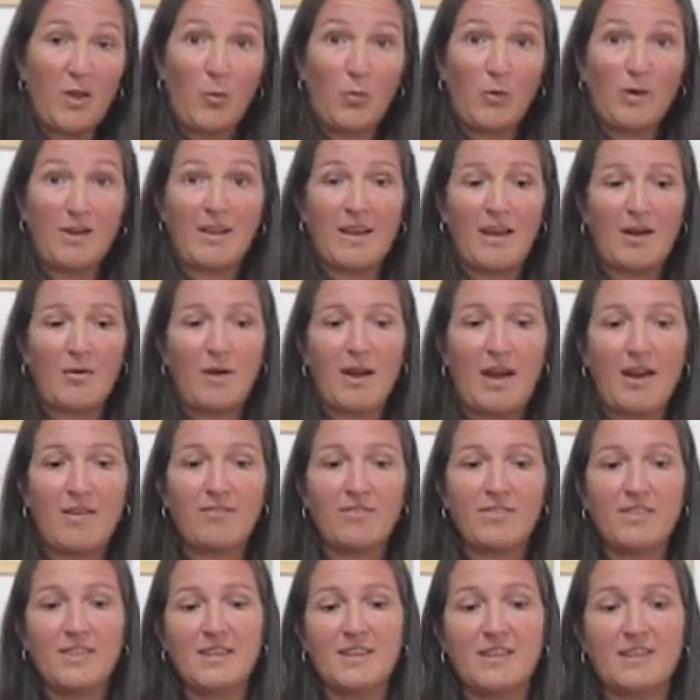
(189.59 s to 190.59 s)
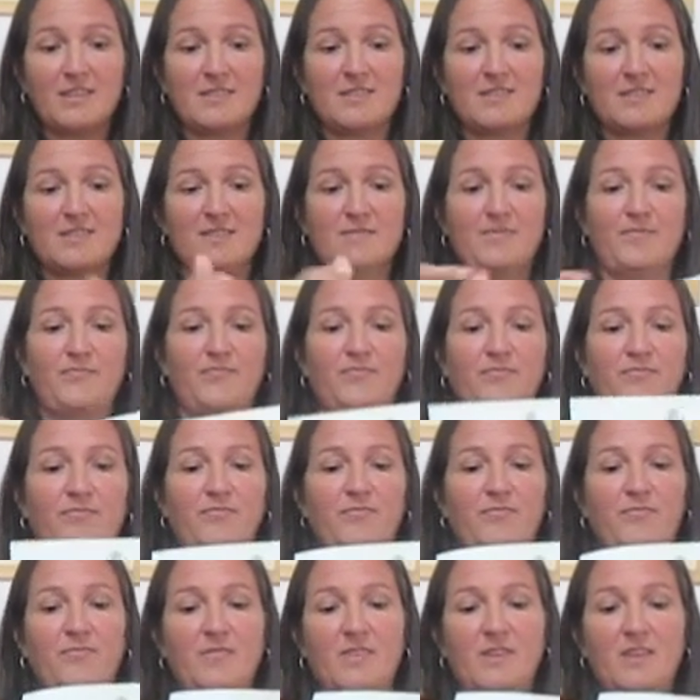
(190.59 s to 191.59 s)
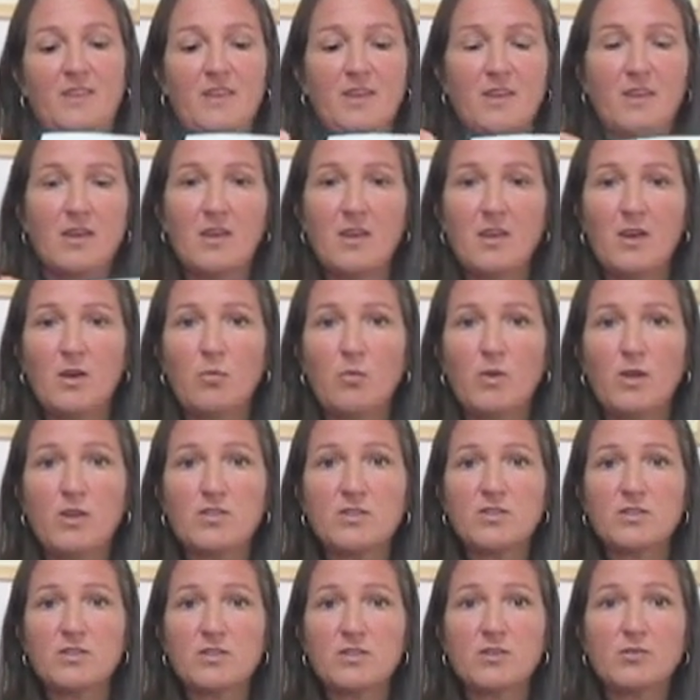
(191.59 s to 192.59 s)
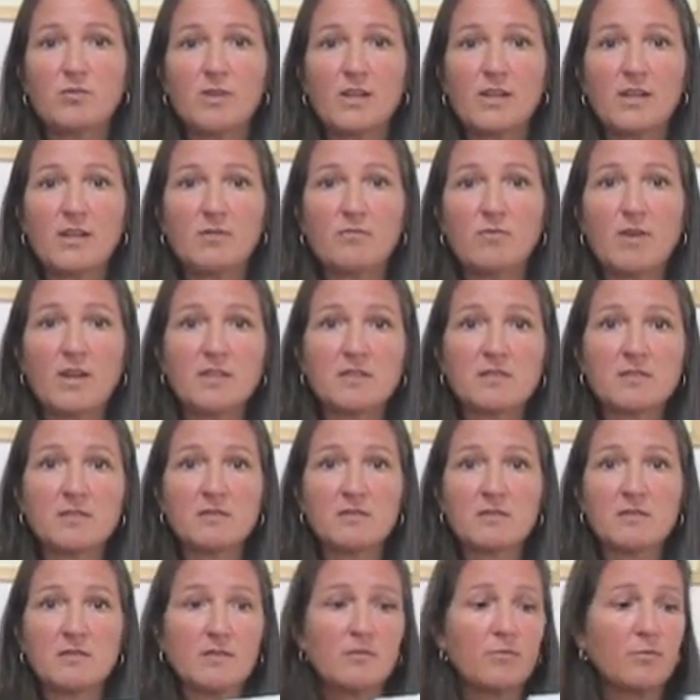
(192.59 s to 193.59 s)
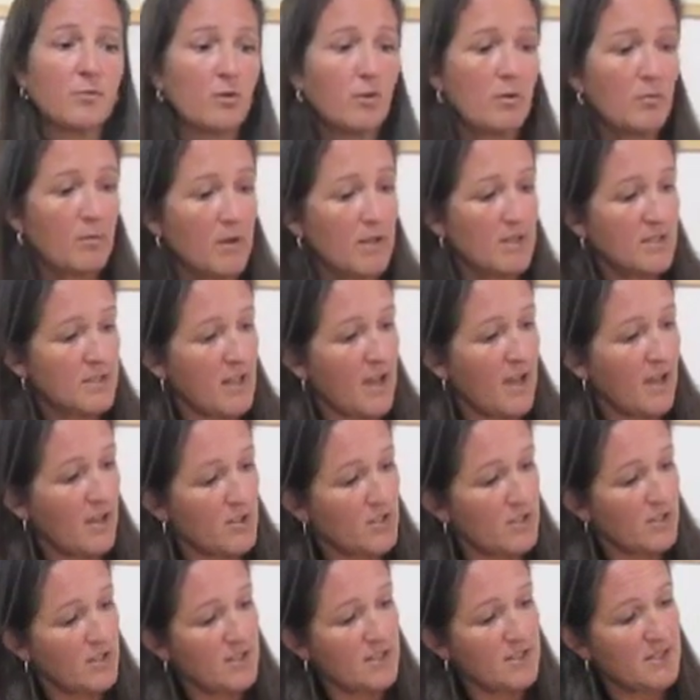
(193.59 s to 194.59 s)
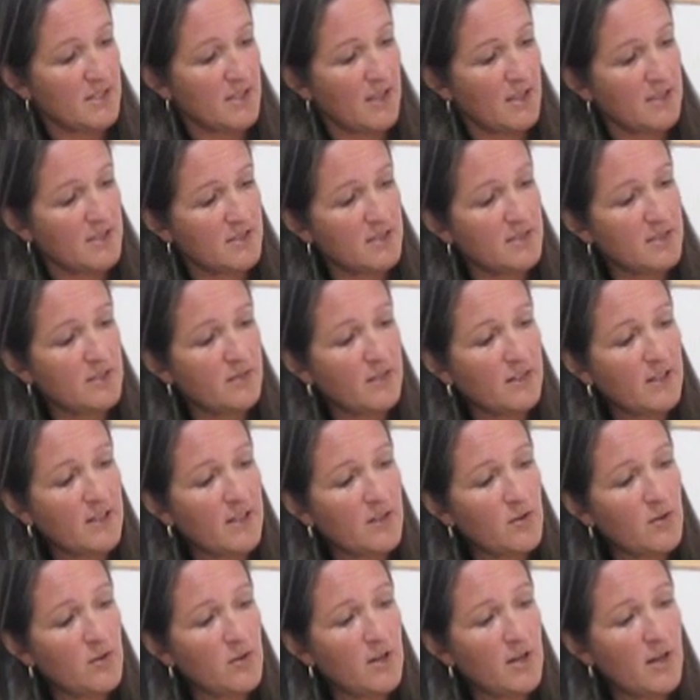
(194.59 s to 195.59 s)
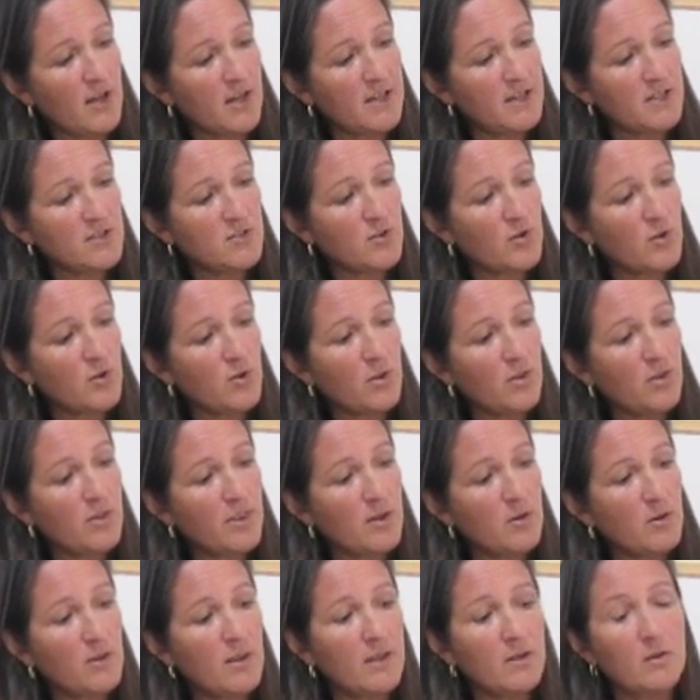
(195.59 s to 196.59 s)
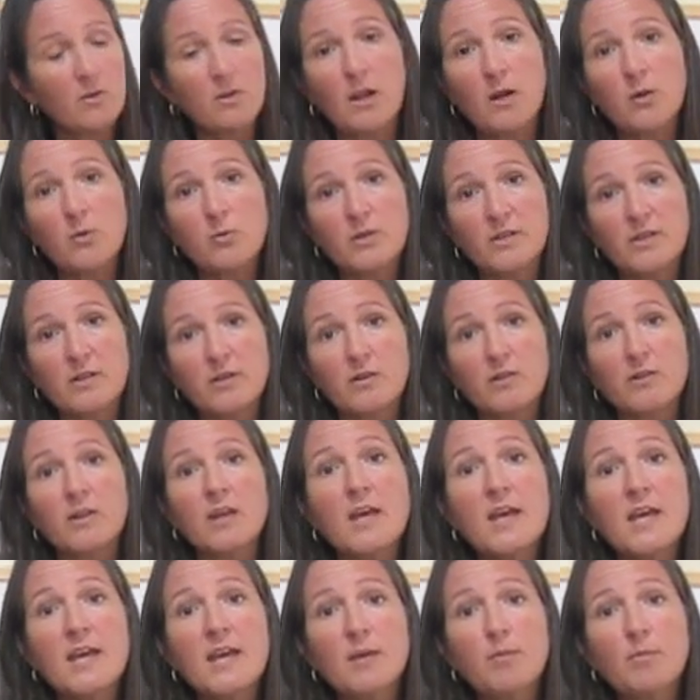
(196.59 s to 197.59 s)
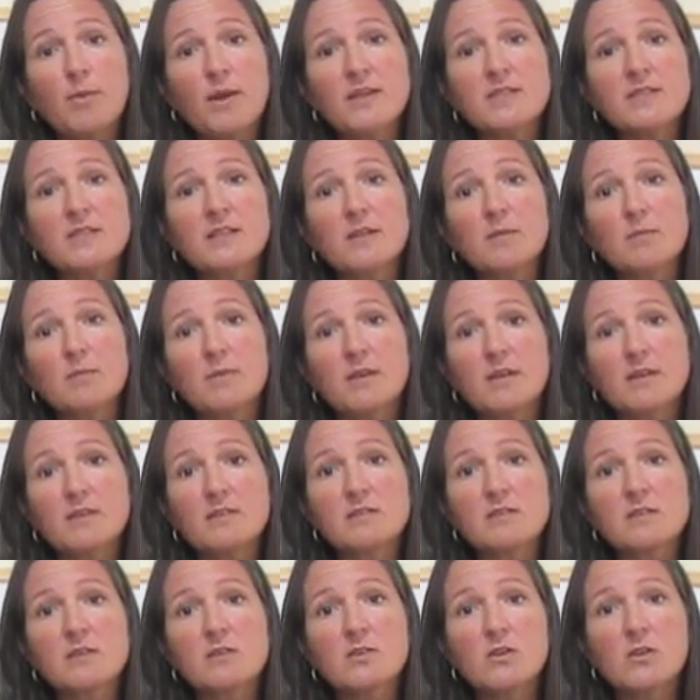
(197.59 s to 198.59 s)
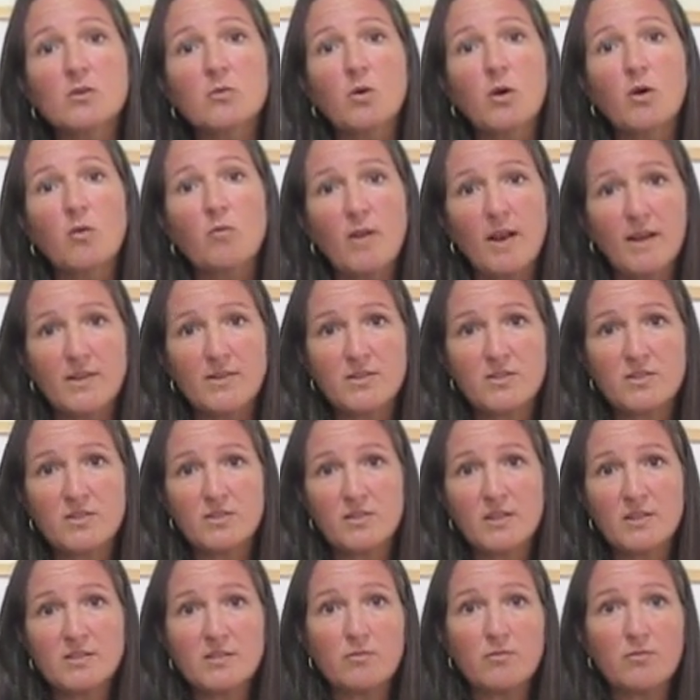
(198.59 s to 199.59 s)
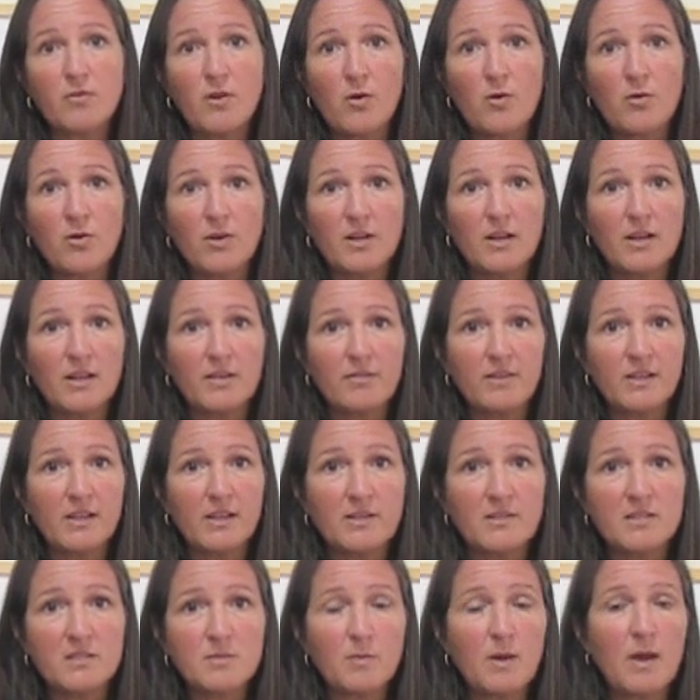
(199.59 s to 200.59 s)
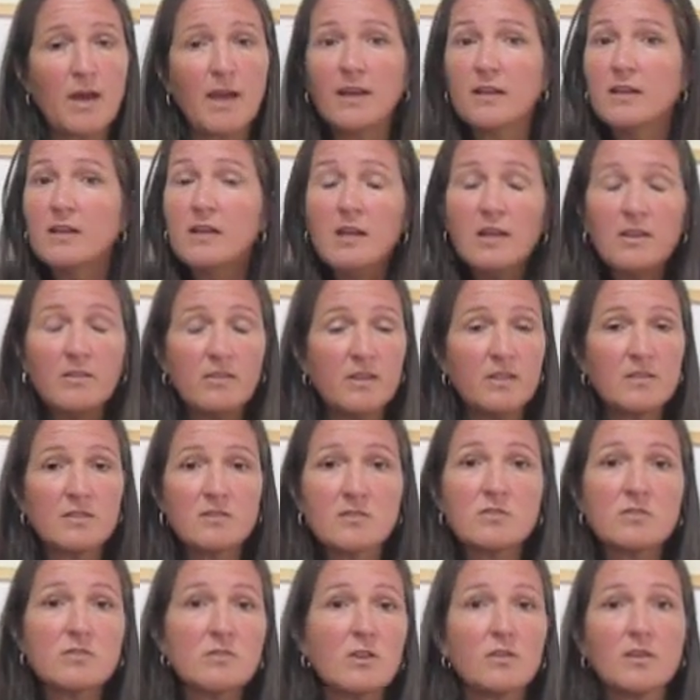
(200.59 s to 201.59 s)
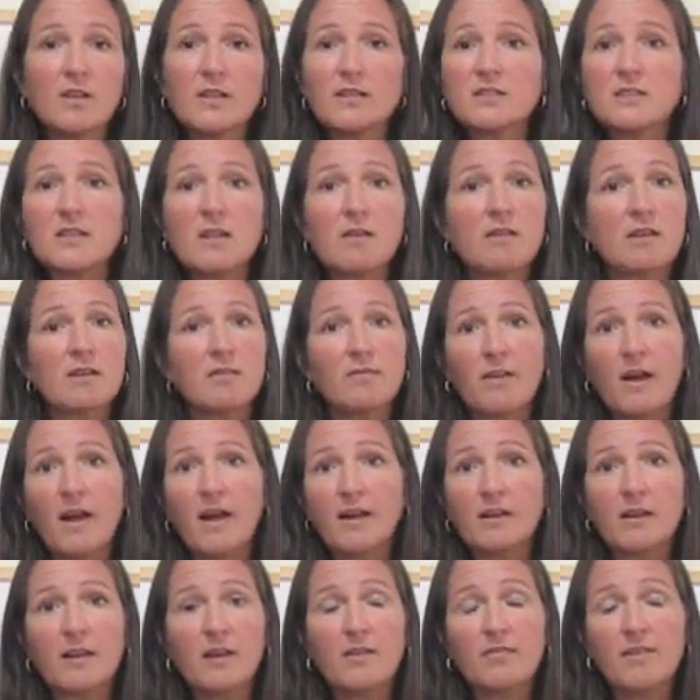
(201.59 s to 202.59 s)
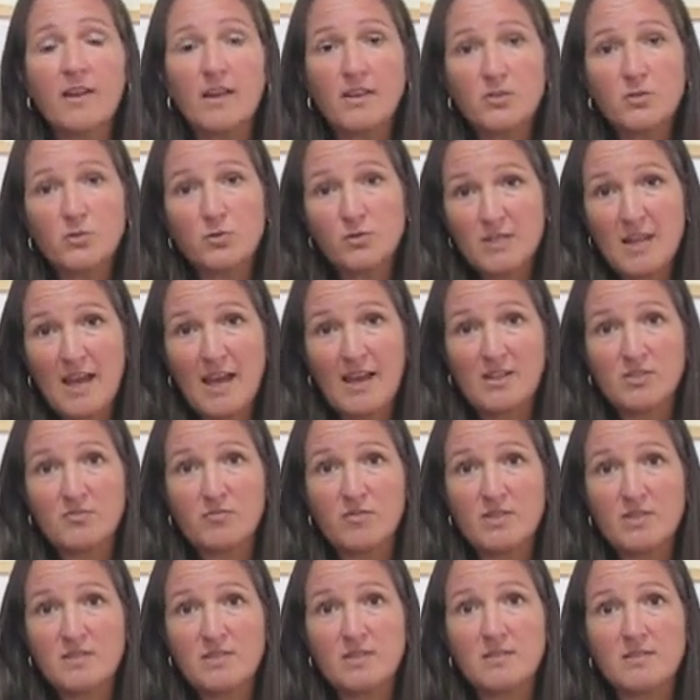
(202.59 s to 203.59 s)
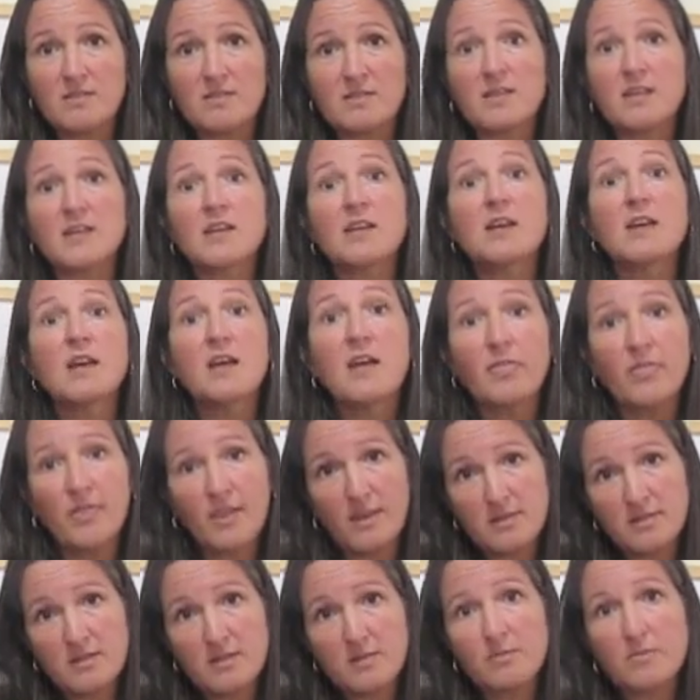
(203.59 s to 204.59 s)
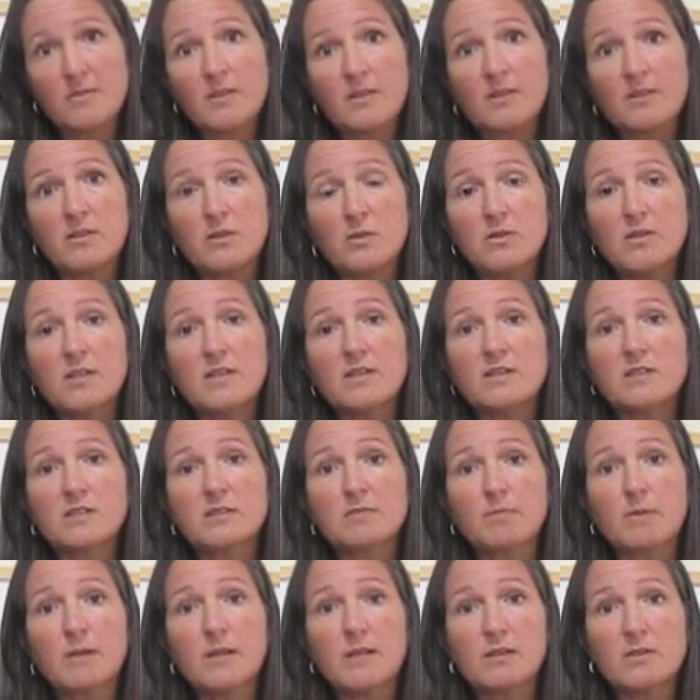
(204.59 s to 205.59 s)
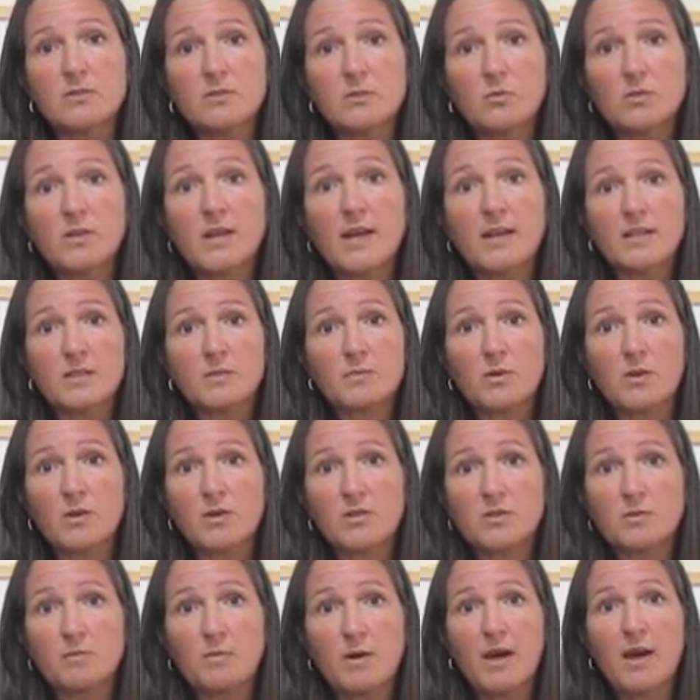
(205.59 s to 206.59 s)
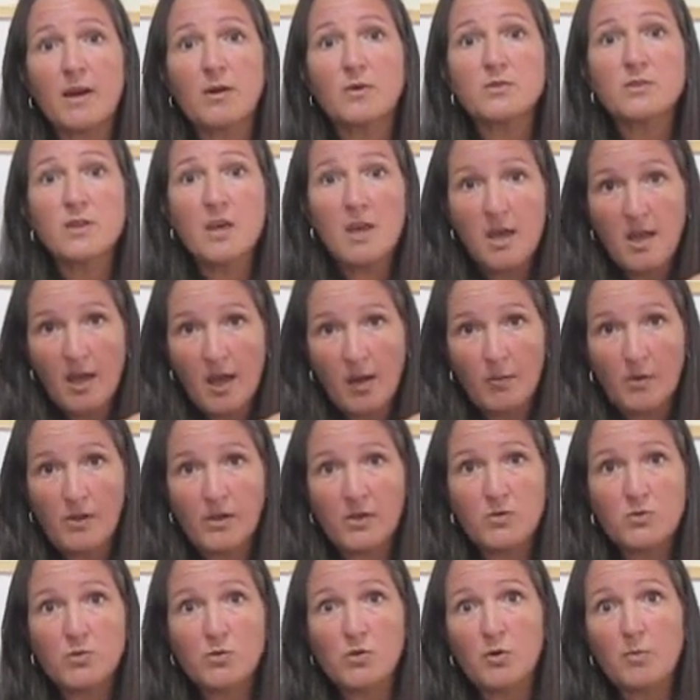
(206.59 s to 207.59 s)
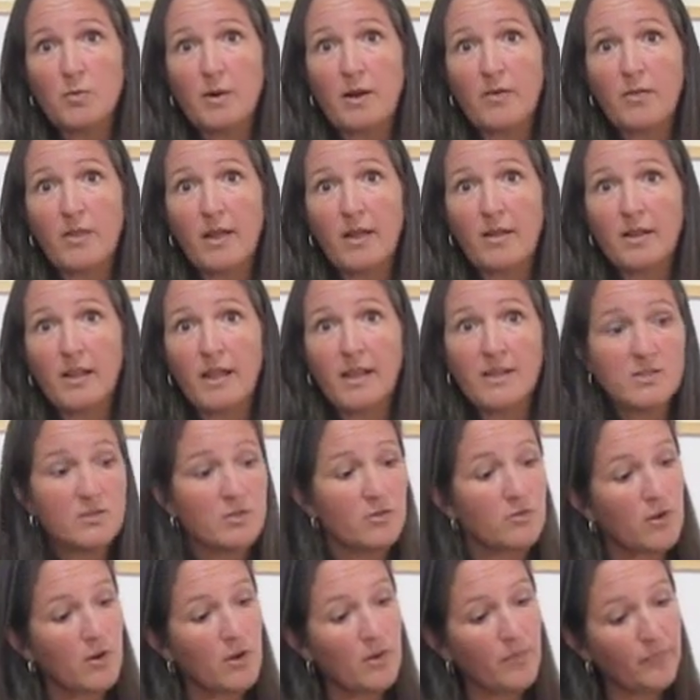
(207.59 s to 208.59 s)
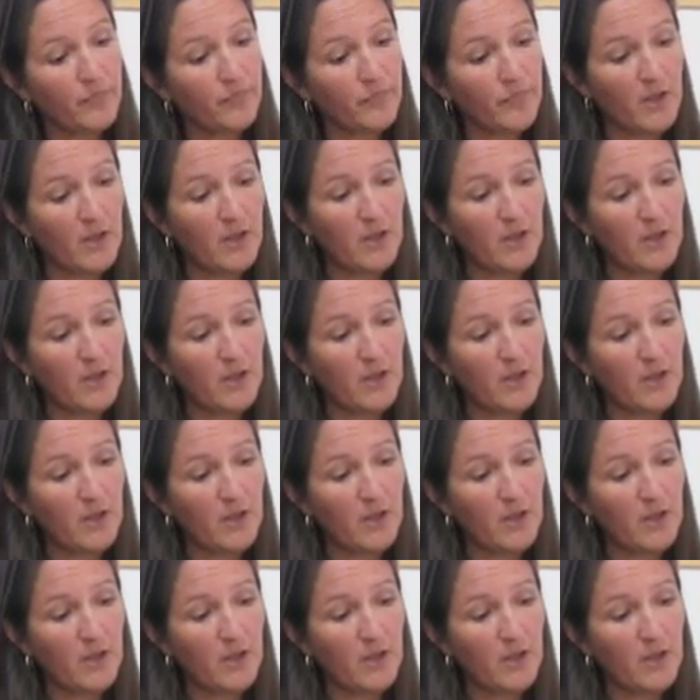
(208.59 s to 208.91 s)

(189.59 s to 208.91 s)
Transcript: We now have this, which is the green residency form. It actually says Certificado de Registro de Ciudadano de la Unión. It basically means that you are registered as a foreigner living in Spain. This does not necessarily affect your tax residency. That's something you need to speak to an expert about, and we can talk about that later on.